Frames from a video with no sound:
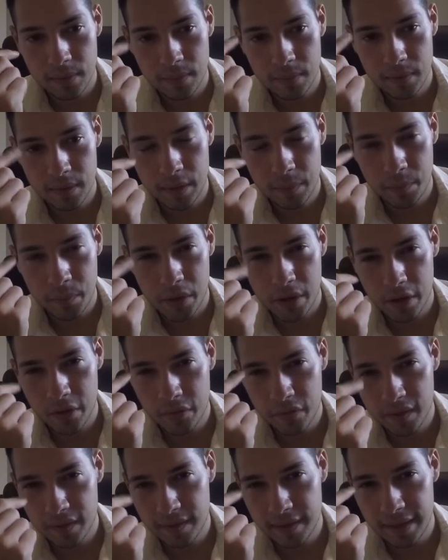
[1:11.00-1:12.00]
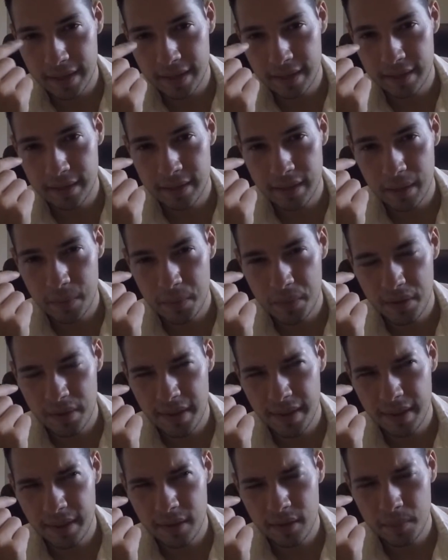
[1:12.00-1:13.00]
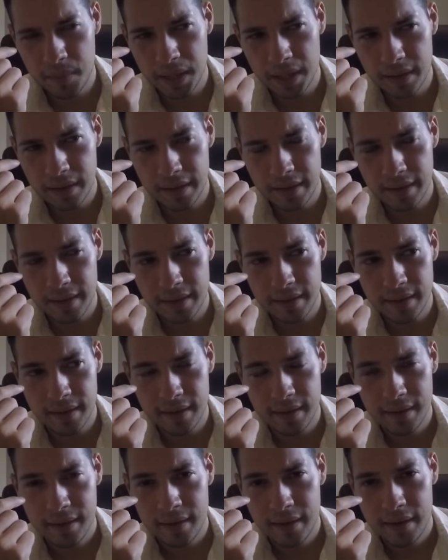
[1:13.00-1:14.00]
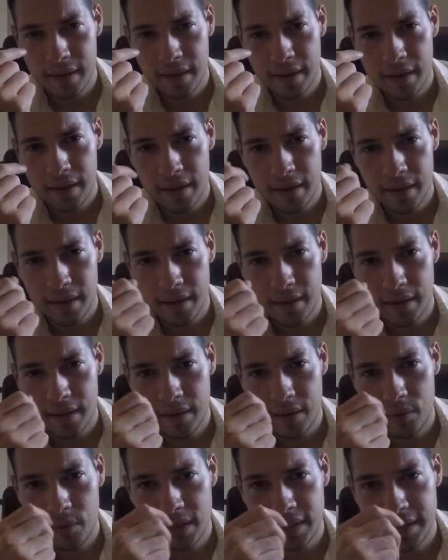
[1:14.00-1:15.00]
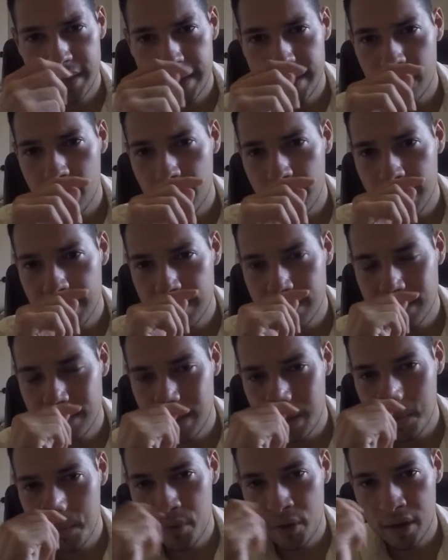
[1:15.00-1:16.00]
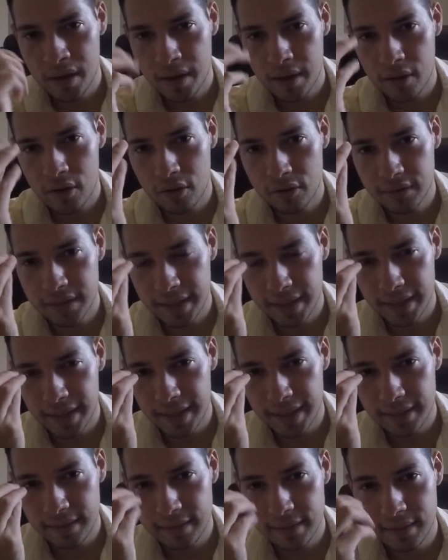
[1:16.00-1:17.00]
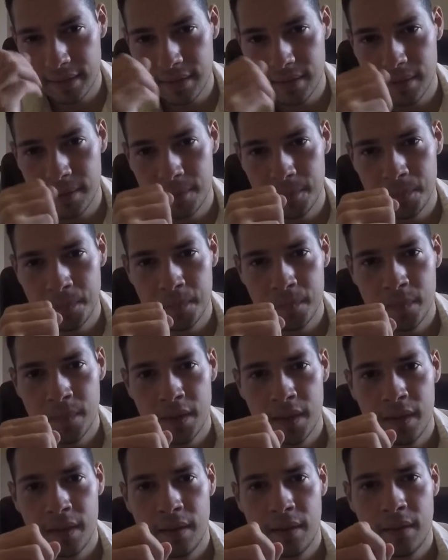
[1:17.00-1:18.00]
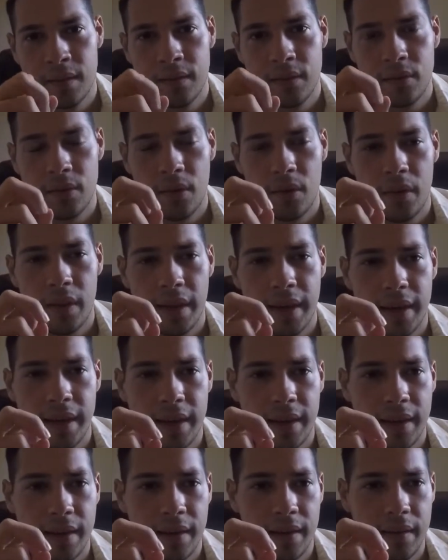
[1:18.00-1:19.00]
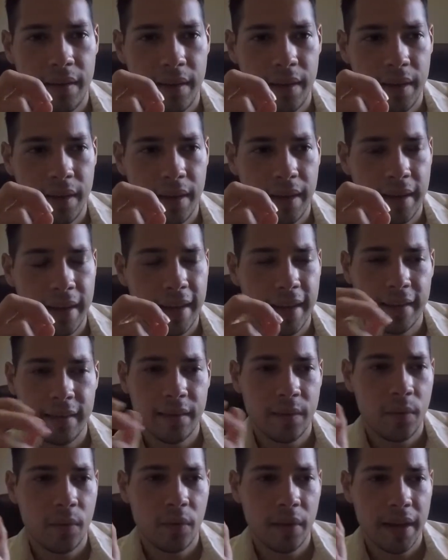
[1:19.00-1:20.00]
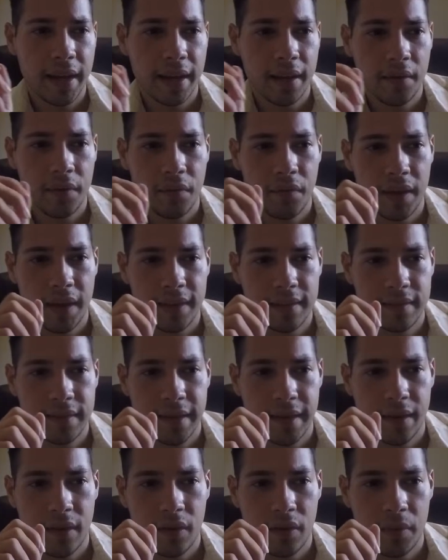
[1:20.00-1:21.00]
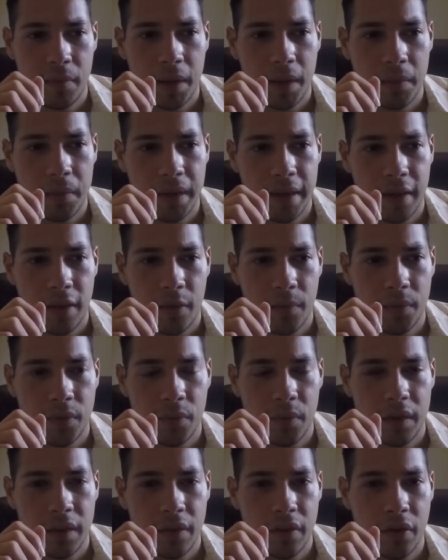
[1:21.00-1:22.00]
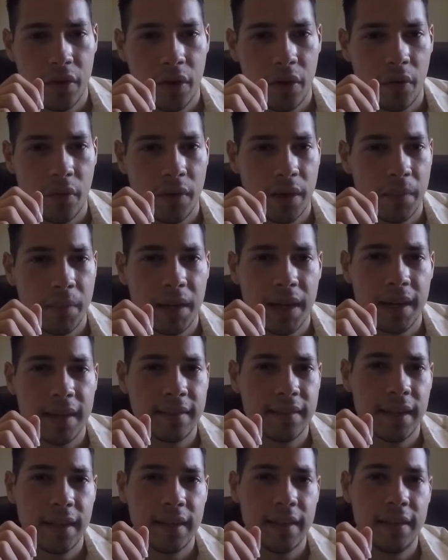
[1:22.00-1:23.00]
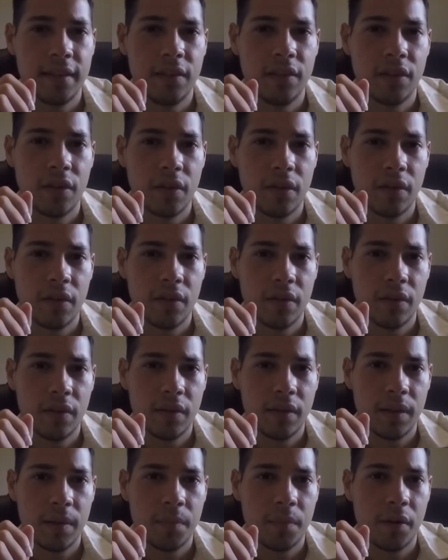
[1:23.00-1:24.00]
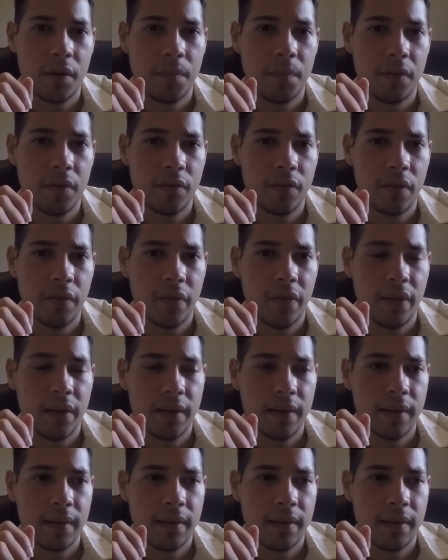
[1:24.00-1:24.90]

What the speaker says: the part of the skin, that epithelium, I think, regenerates, they put a contact lens so that I guess it won't get infected, or maybe helps with the growth. I'm not exactly sure on the purpose of the